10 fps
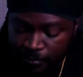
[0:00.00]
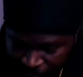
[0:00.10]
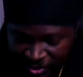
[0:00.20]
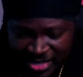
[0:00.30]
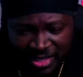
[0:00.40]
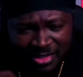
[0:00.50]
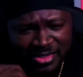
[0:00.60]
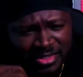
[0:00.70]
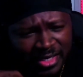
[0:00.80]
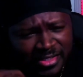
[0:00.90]
It has like a
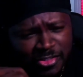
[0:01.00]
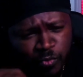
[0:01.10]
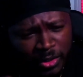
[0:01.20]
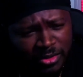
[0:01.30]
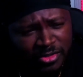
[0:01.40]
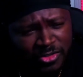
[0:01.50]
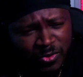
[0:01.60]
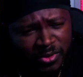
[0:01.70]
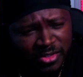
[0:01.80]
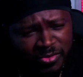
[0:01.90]
slight sweetness
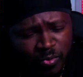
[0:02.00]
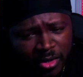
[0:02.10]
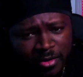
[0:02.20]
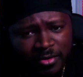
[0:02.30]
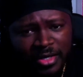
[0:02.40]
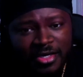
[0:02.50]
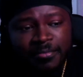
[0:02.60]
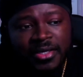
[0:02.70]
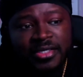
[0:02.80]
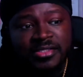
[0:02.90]
to it as well, and it
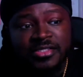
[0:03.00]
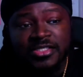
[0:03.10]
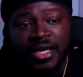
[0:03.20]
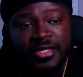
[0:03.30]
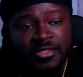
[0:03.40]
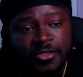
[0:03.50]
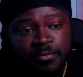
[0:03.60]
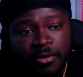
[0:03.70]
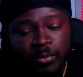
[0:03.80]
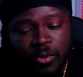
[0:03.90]
begins to change a little
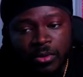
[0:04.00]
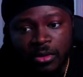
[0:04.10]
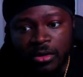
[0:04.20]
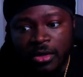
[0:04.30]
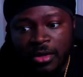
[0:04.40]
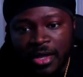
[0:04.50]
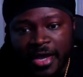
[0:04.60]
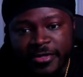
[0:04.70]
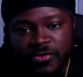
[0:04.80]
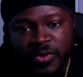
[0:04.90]
bit more.
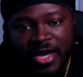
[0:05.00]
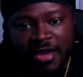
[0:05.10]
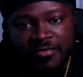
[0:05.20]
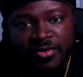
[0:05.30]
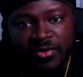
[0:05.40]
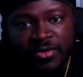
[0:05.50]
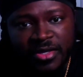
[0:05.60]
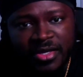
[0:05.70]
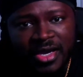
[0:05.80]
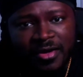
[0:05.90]
As you have it on,
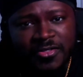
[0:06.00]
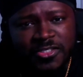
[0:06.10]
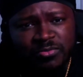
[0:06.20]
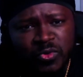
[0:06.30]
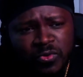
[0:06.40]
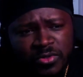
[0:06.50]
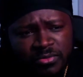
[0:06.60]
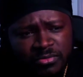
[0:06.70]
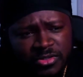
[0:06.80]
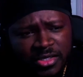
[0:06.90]
it kind
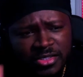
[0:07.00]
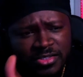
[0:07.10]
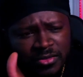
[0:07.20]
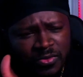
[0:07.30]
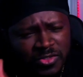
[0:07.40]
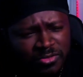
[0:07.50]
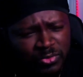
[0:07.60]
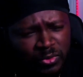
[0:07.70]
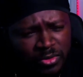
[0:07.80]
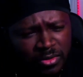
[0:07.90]
of gets a little
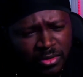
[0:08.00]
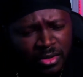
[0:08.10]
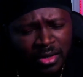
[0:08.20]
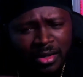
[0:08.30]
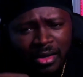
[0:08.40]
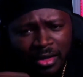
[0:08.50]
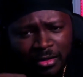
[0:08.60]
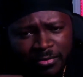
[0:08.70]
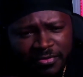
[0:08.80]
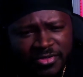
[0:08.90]
smoother. A
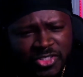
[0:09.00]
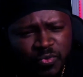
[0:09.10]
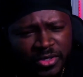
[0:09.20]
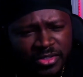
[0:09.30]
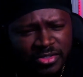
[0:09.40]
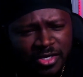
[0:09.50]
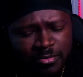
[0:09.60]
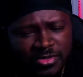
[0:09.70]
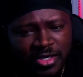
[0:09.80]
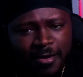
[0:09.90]
little bit of a sweetness
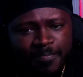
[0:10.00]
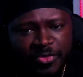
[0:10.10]
comes up.